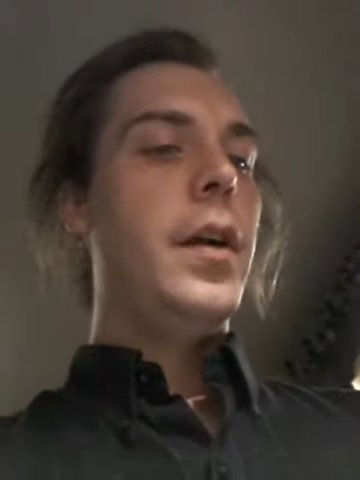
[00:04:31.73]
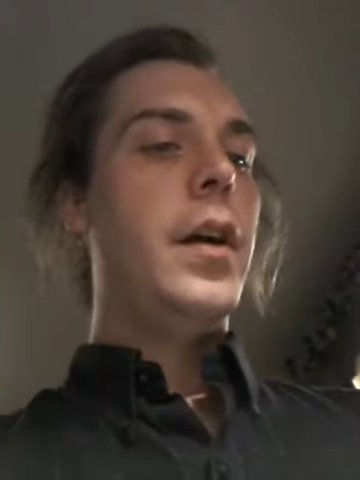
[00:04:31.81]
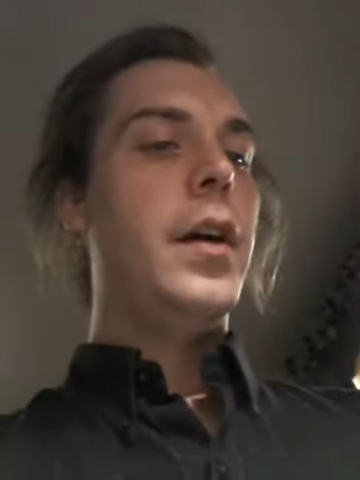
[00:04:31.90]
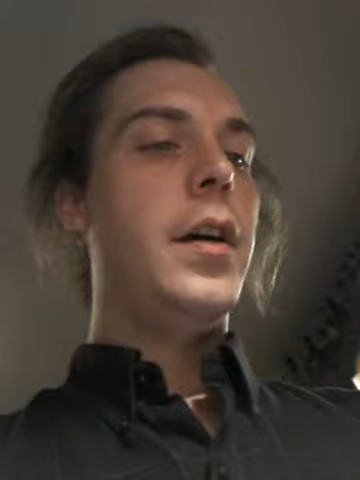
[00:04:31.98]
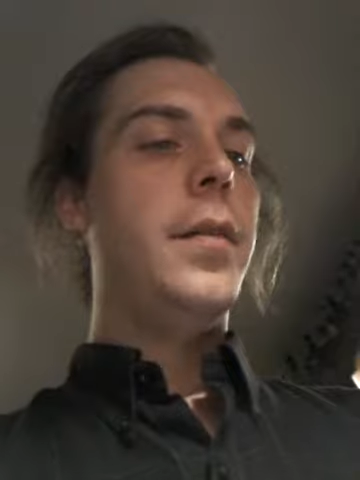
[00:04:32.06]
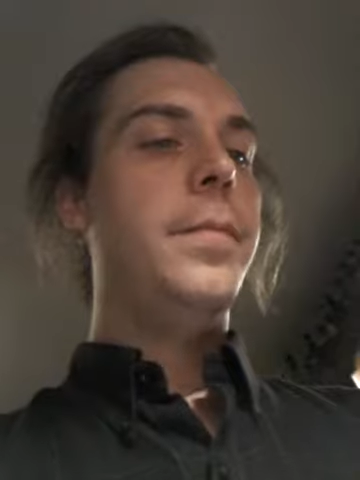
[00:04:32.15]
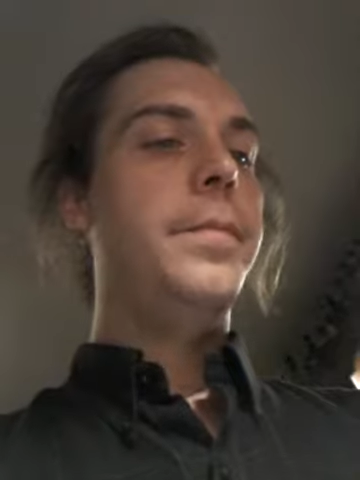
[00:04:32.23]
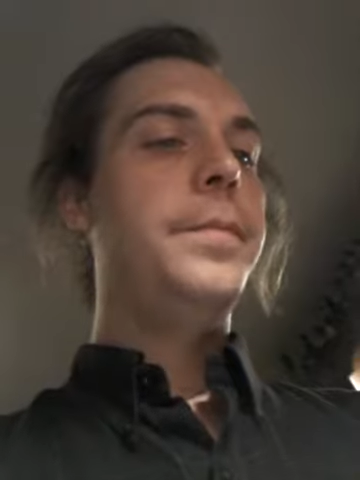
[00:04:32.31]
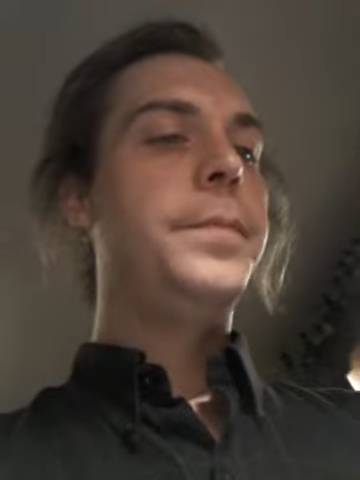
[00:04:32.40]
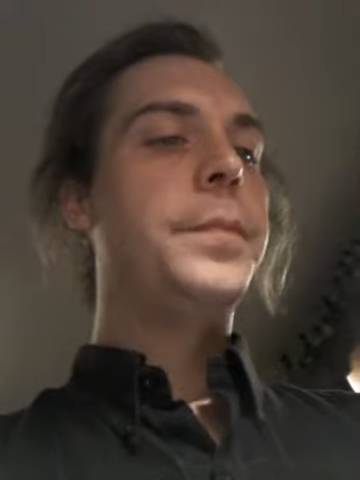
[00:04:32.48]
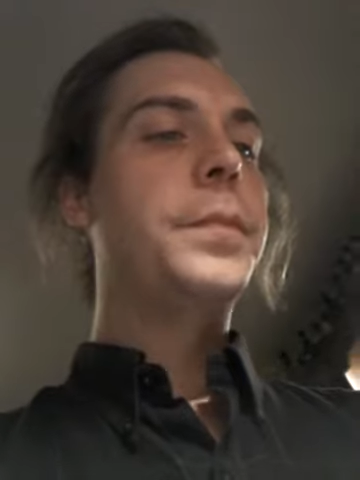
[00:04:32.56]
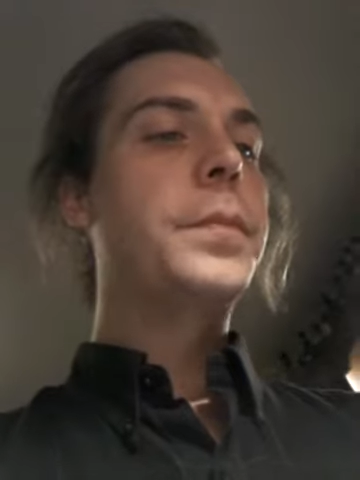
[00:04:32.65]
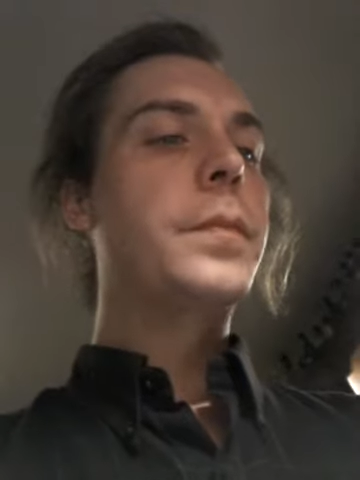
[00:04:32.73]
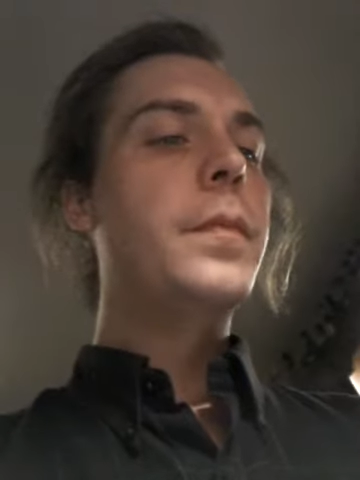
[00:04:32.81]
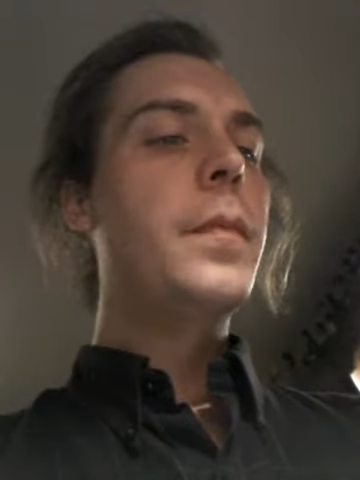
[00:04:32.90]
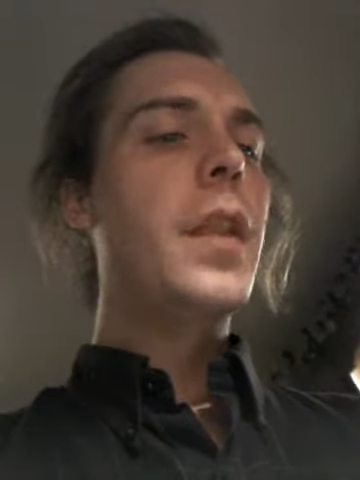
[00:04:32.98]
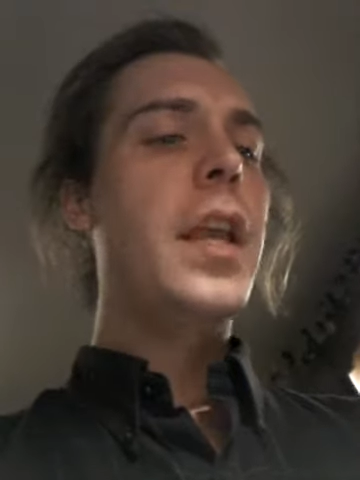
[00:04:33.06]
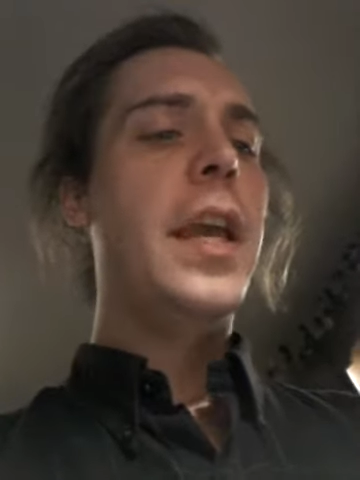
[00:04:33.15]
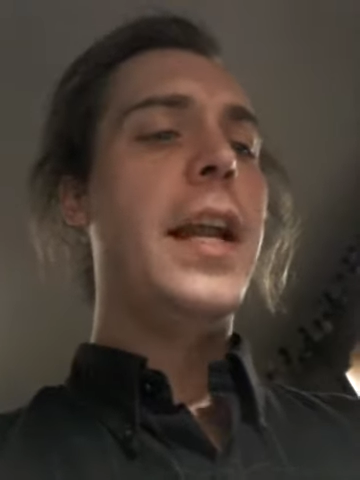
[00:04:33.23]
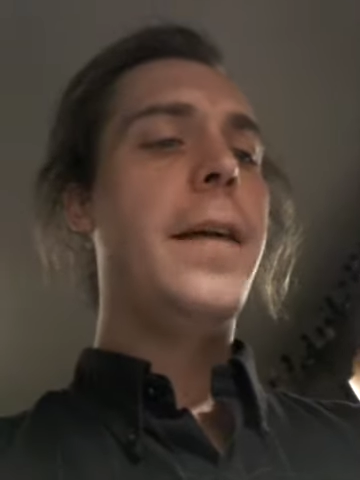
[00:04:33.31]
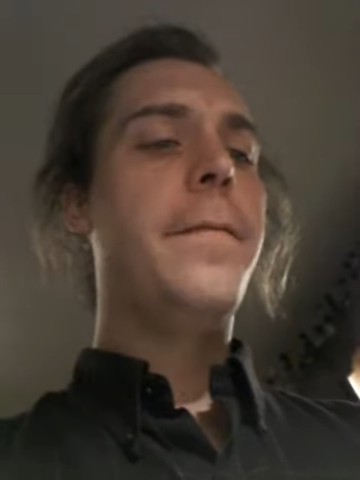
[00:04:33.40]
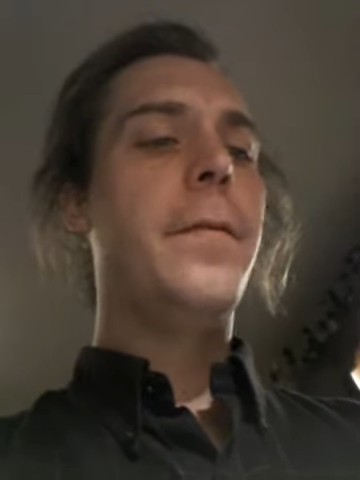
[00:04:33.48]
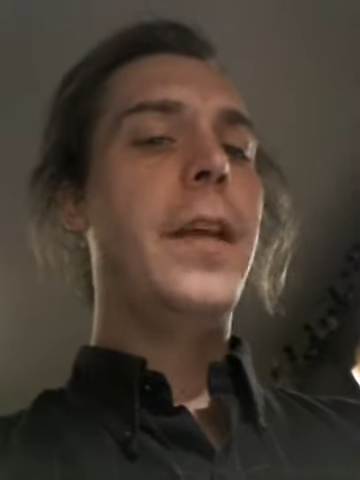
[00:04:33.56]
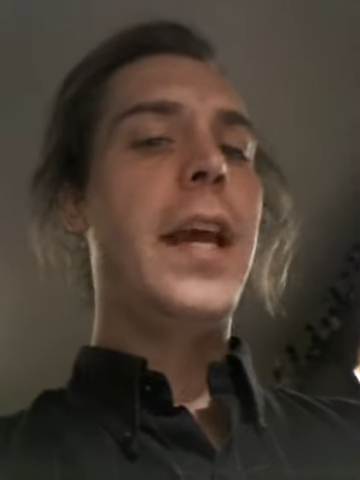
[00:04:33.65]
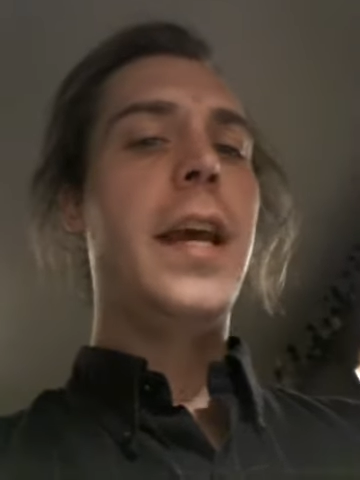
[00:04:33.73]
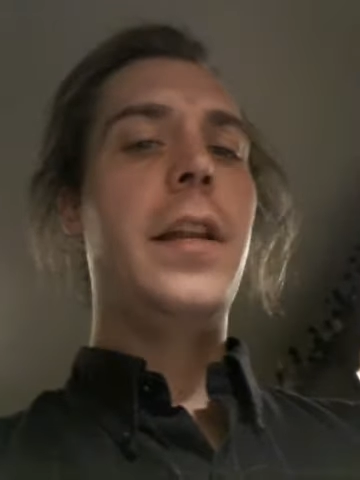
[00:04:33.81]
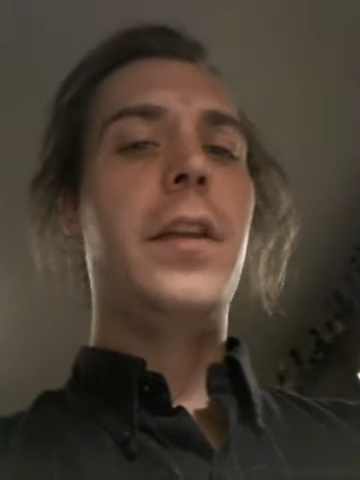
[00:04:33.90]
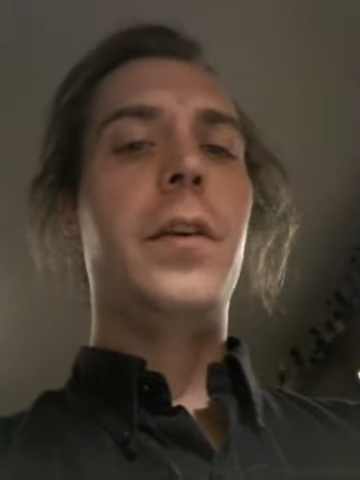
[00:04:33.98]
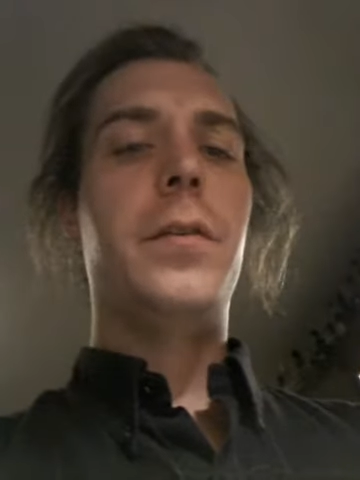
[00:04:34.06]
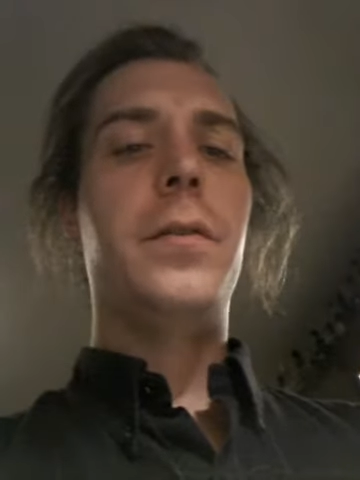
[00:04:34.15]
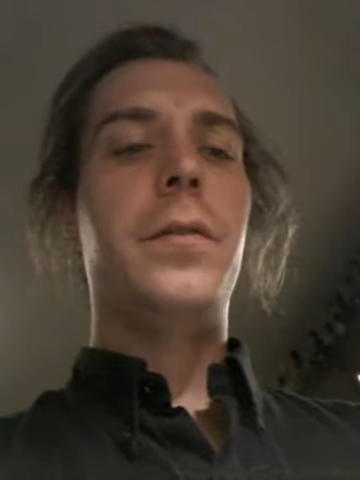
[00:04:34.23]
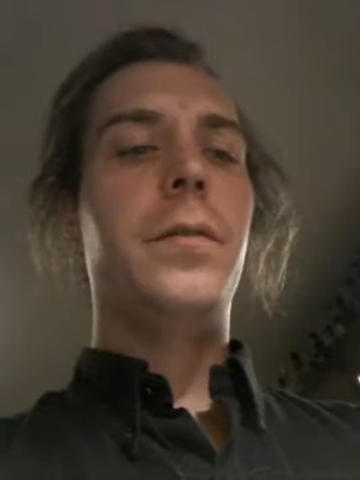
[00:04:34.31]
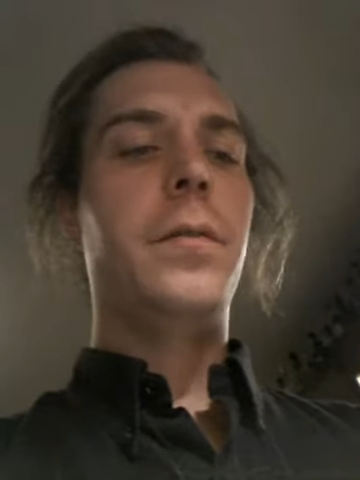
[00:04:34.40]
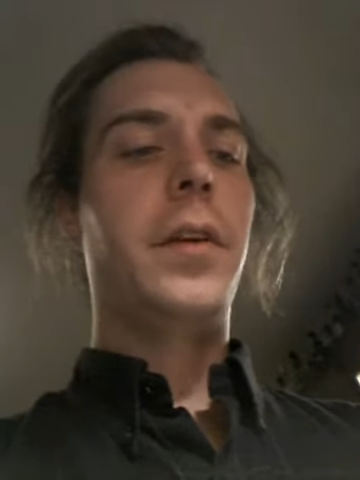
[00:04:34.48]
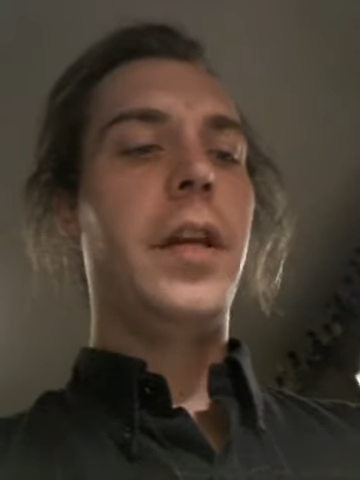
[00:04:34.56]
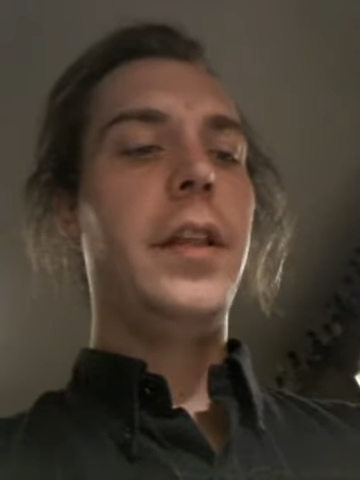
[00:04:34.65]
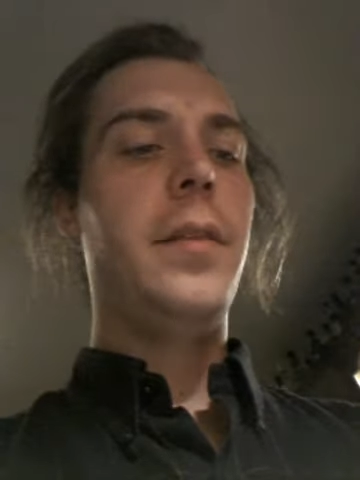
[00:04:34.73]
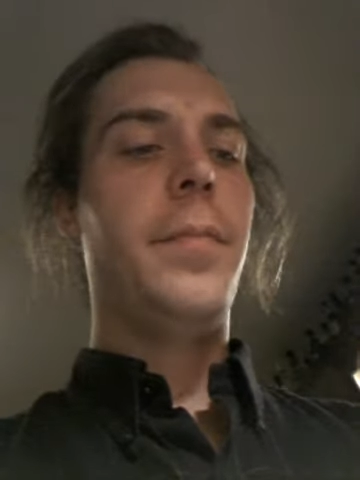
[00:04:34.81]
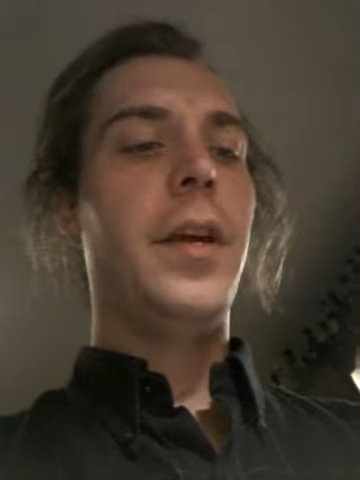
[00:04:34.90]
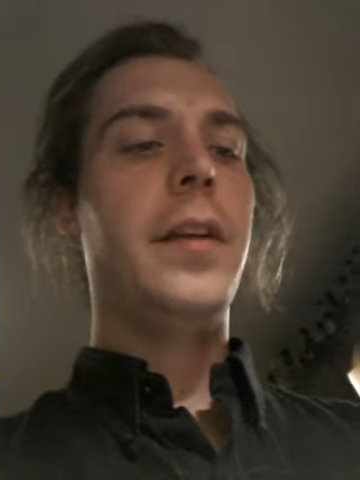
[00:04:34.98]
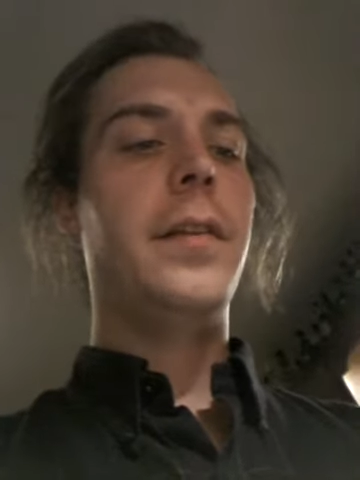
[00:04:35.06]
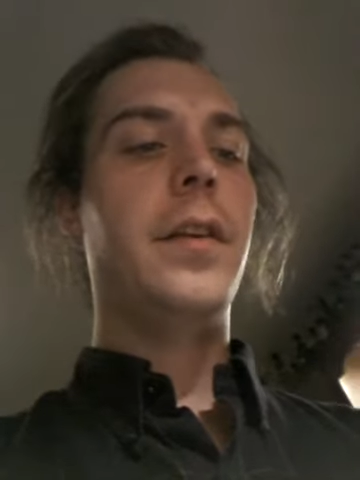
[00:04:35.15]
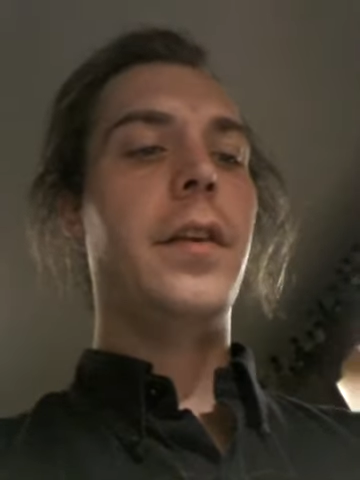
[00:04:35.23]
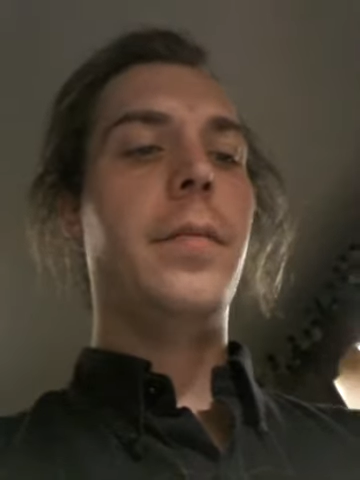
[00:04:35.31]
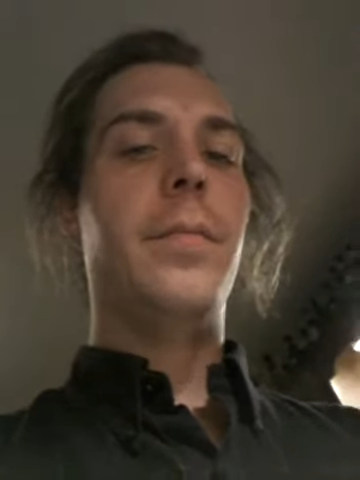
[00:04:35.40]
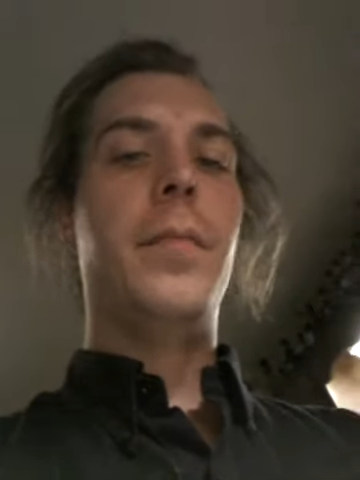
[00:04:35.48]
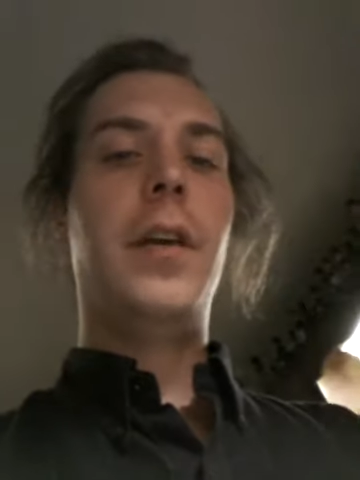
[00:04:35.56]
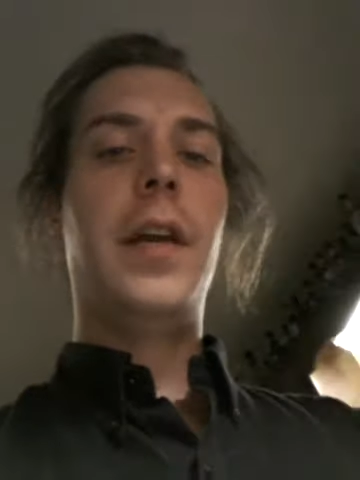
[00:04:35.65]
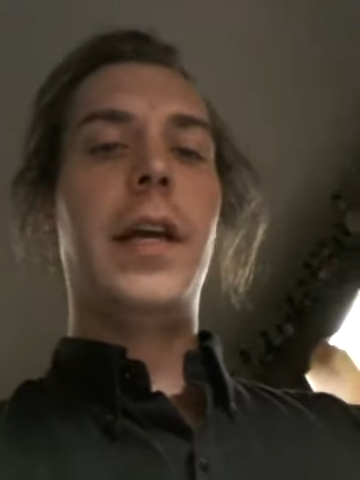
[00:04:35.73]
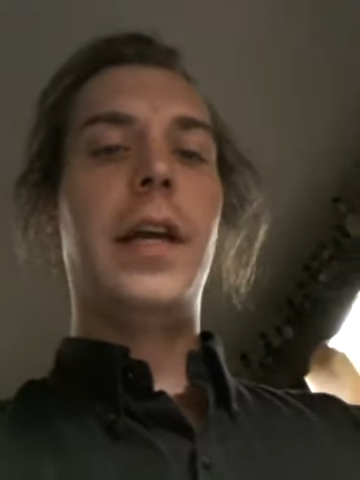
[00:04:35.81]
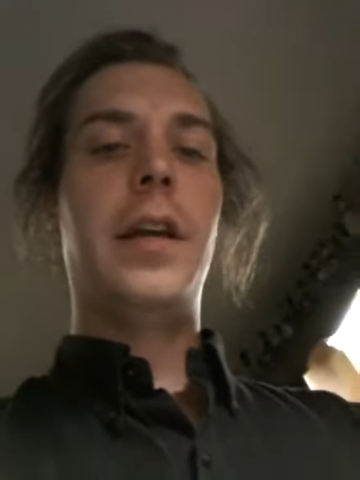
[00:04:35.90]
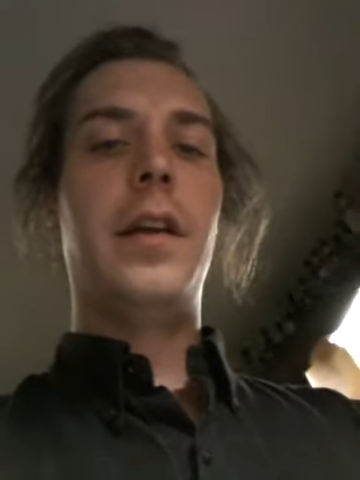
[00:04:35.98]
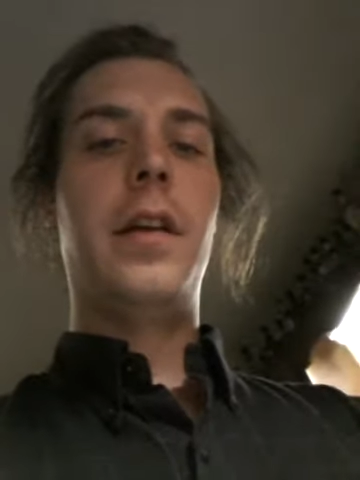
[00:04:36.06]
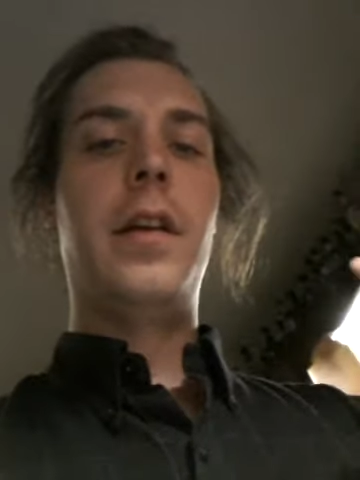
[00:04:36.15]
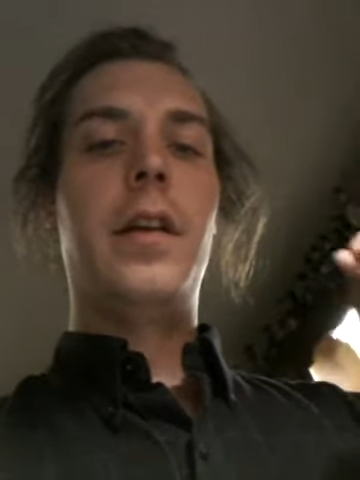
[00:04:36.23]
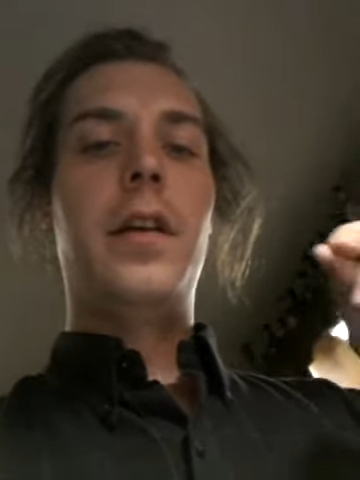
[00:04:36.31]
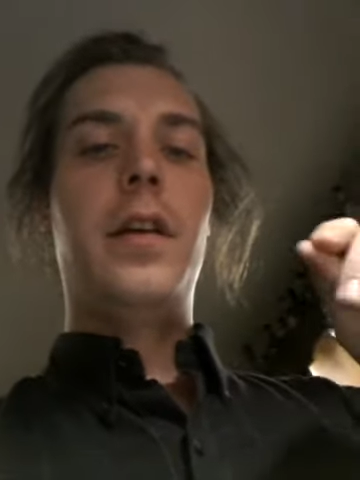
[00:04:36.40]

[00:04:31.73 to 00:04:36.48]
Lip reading: And after that, you'll get the pendulum and